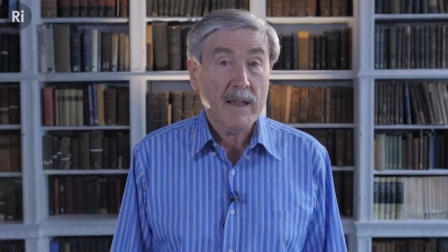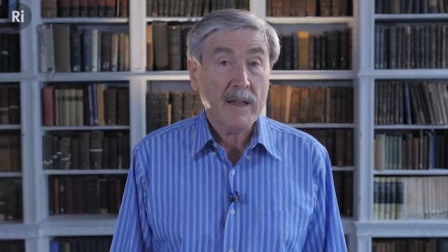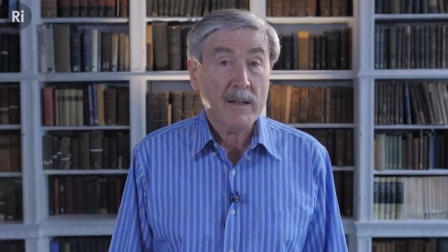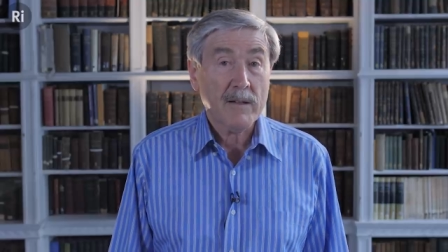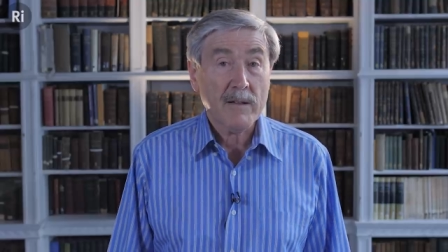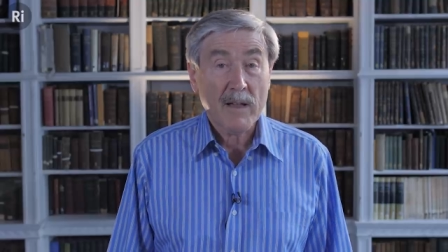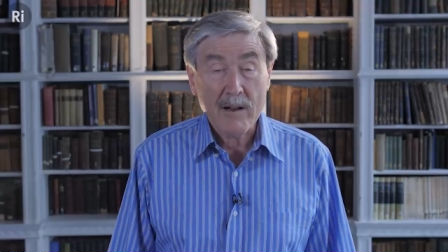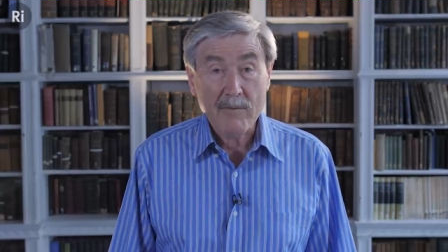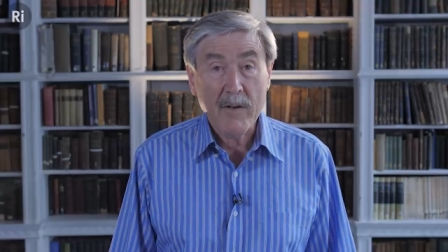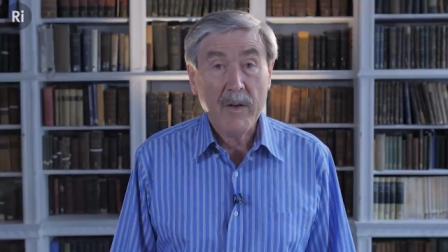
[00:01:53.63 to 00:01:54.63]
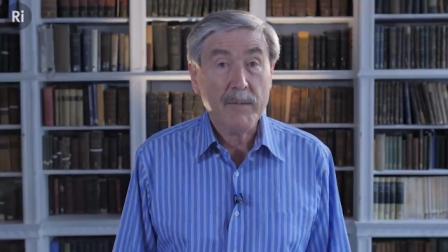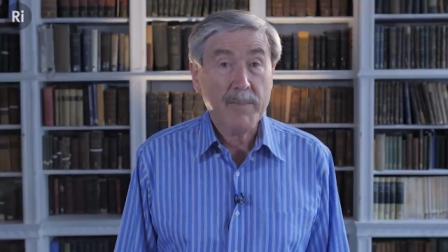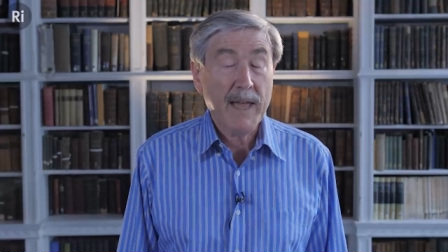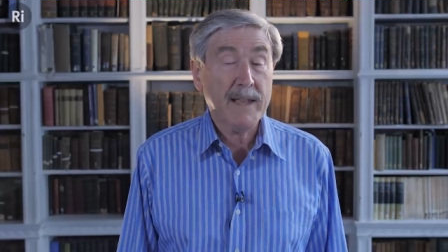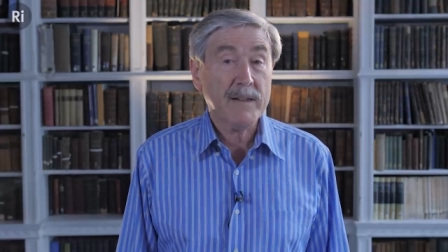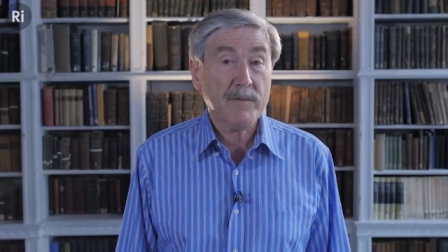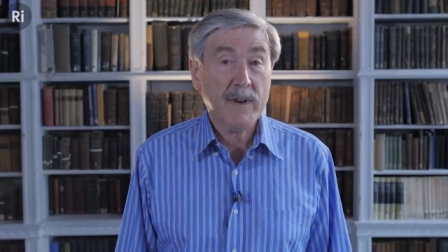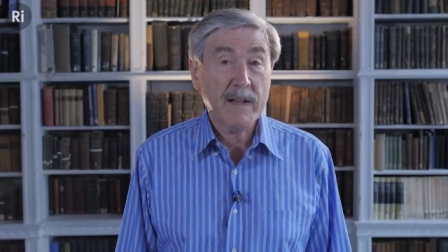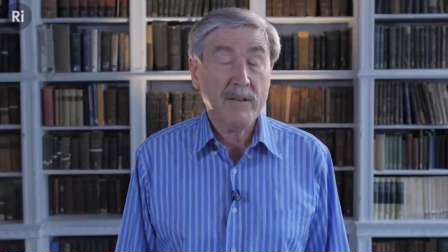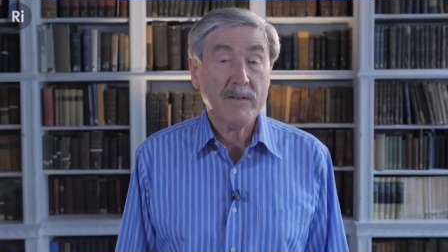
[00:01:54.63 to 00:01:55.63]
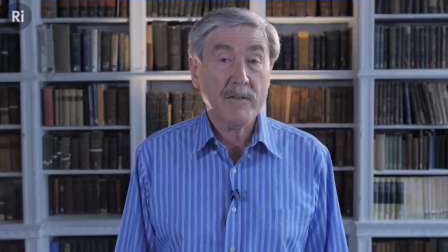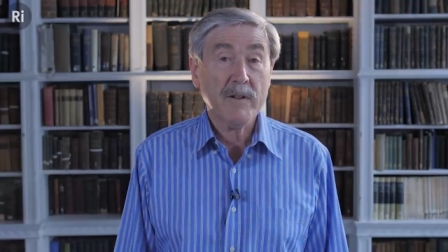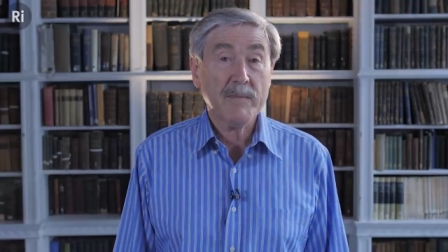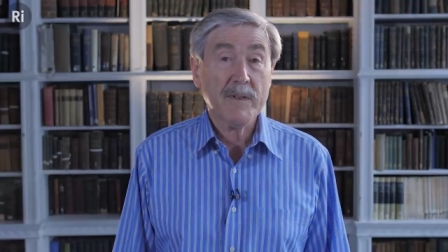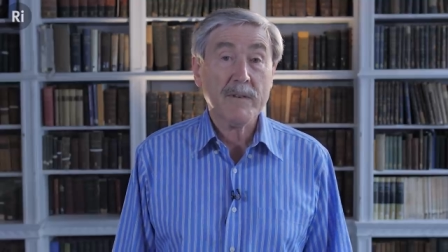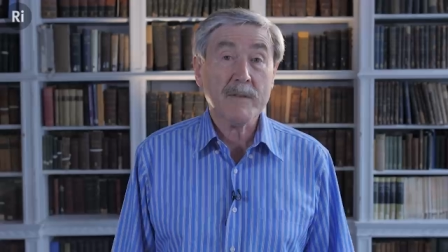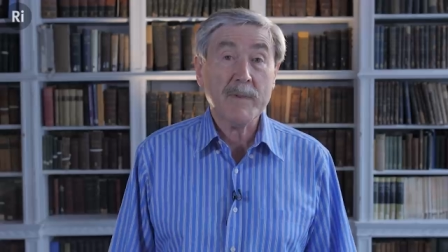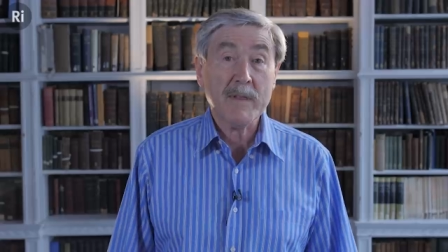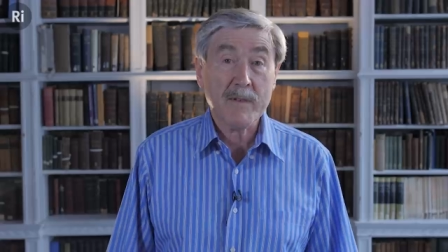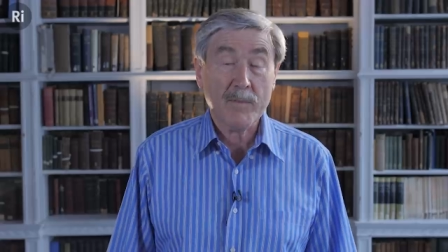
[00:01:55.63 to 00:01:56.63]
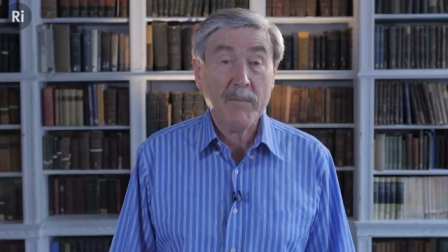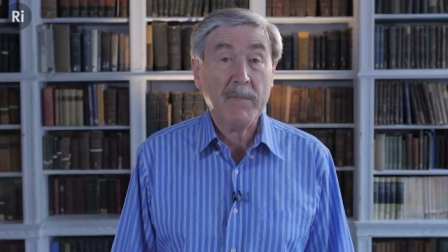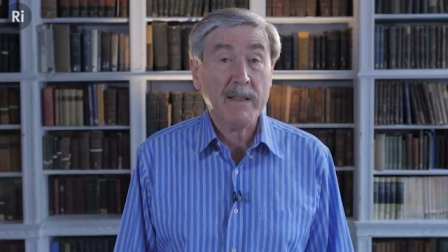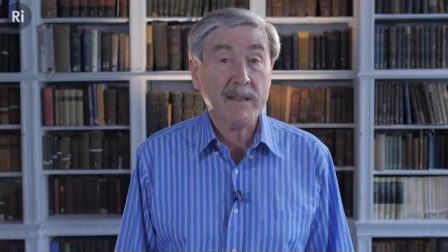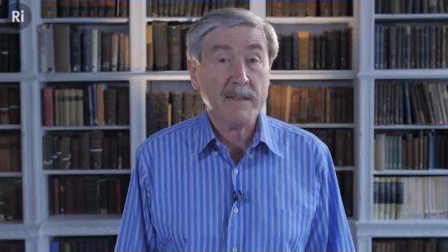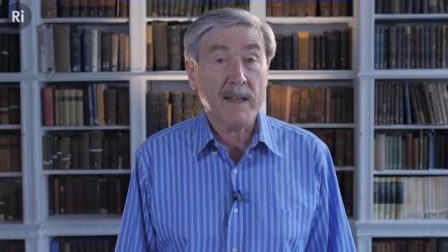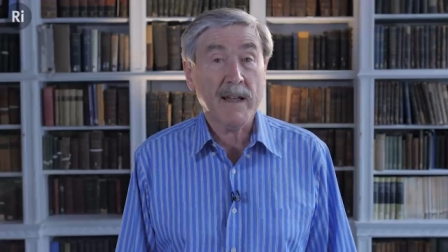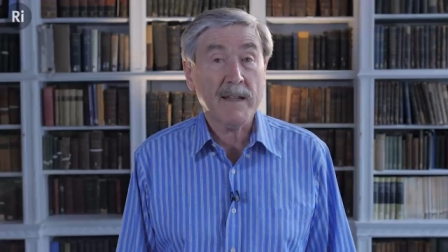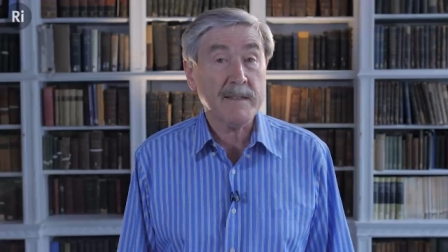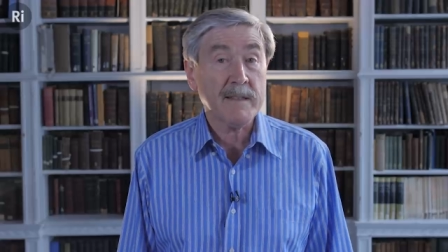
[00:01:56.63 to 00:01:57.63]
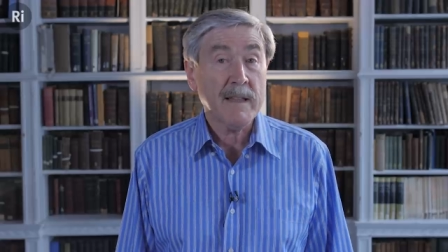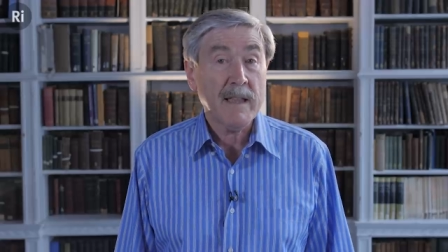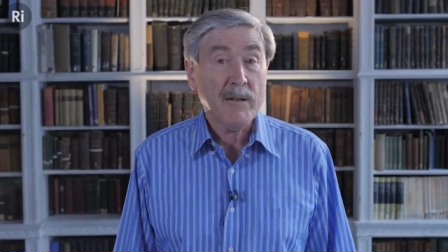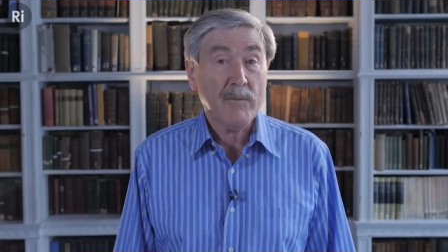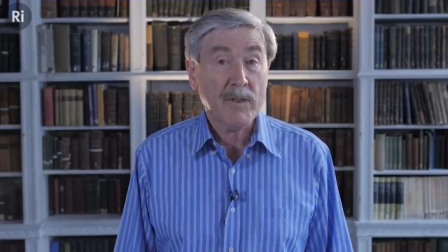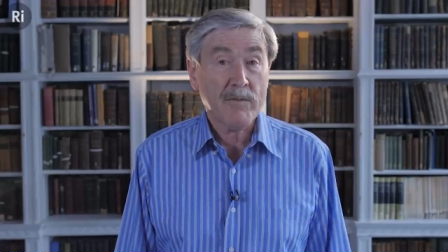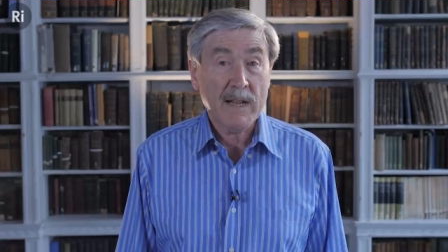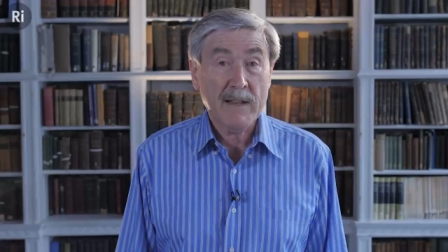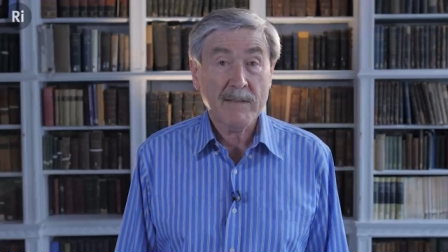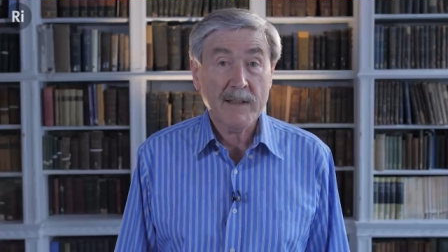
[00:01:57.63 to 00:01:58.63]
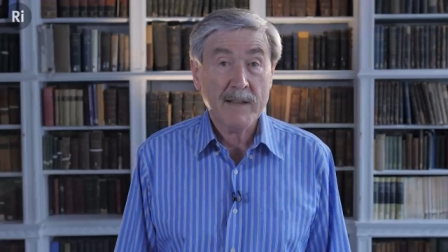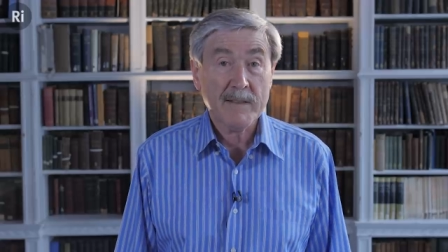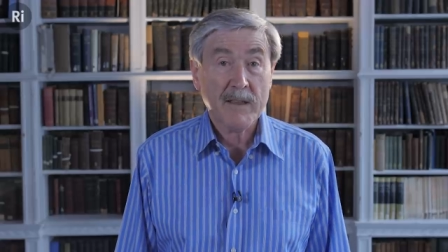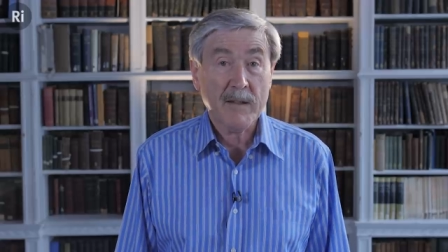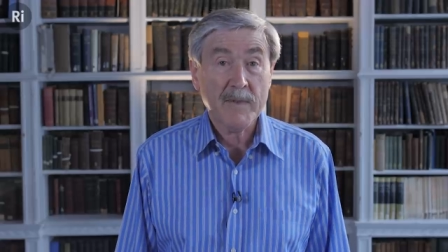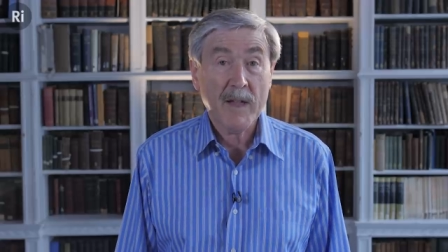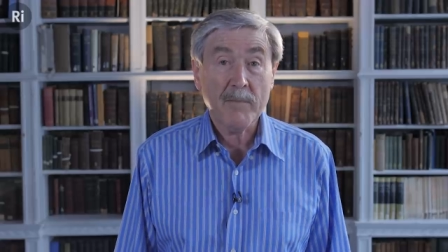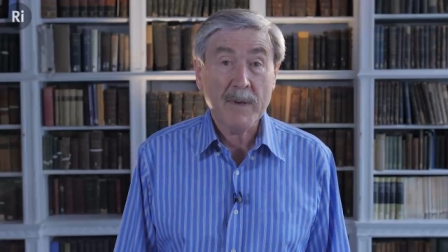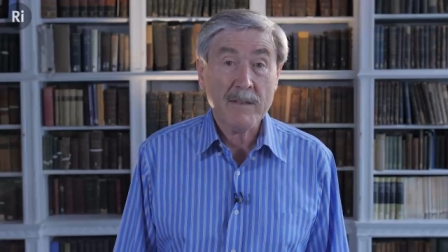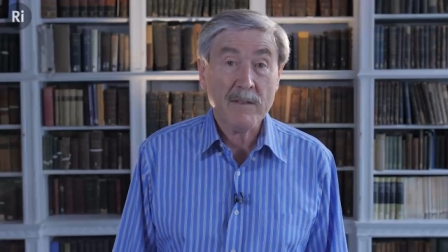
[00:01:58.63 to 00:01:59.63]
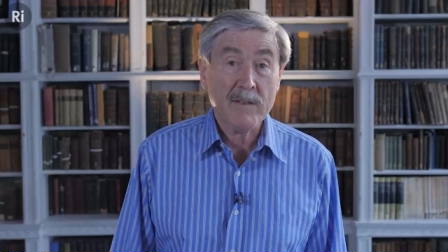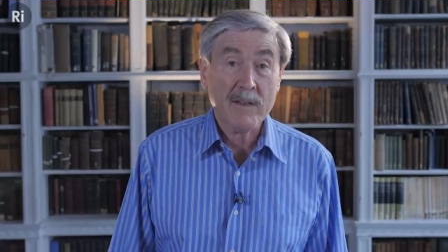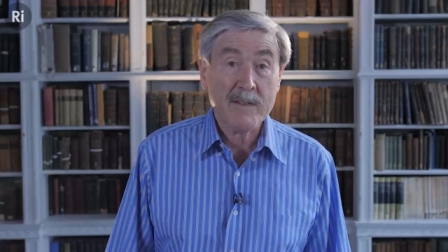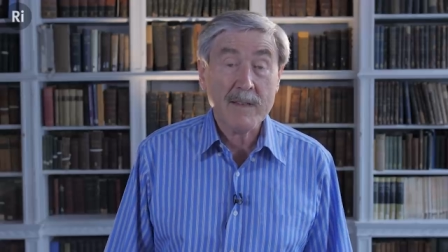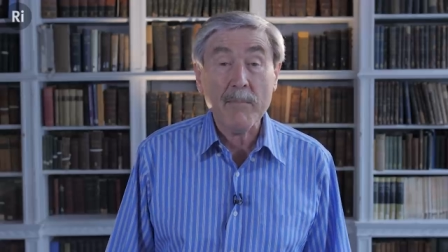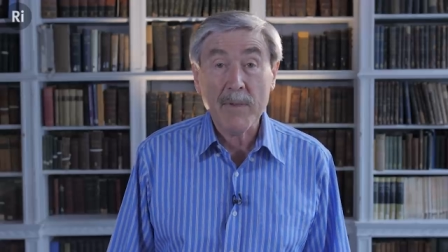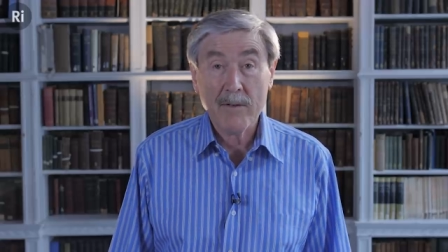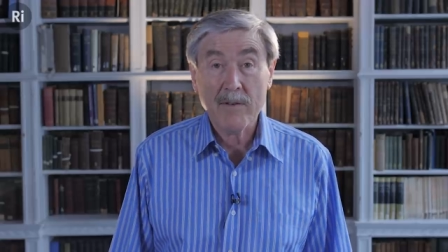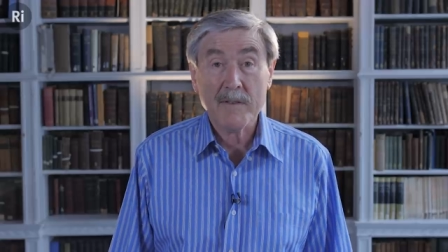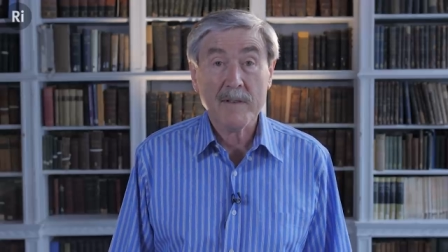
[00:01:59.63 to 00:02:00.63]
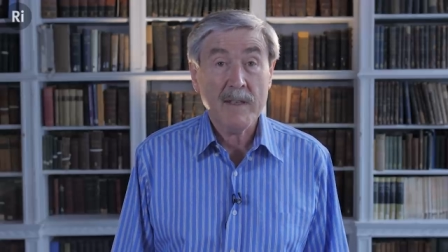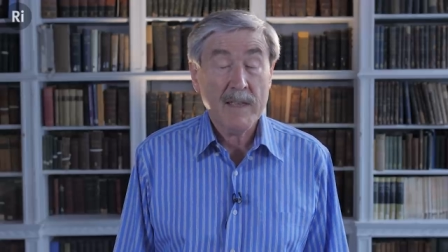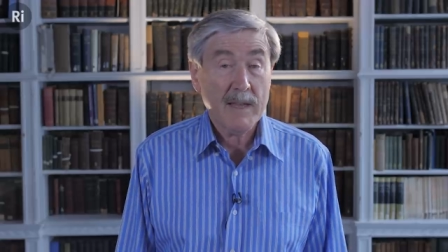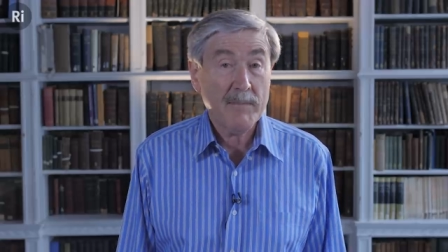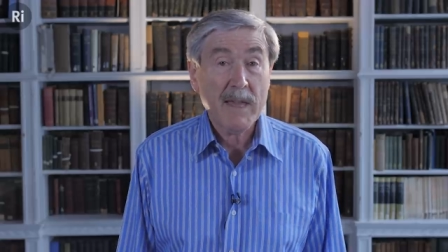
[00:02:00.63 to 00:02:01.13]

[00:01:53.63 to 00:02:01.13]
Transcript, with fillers: a heroic band of radio astronomers has been sweeping the skies with radio telescopes, hoping to just stumble across a,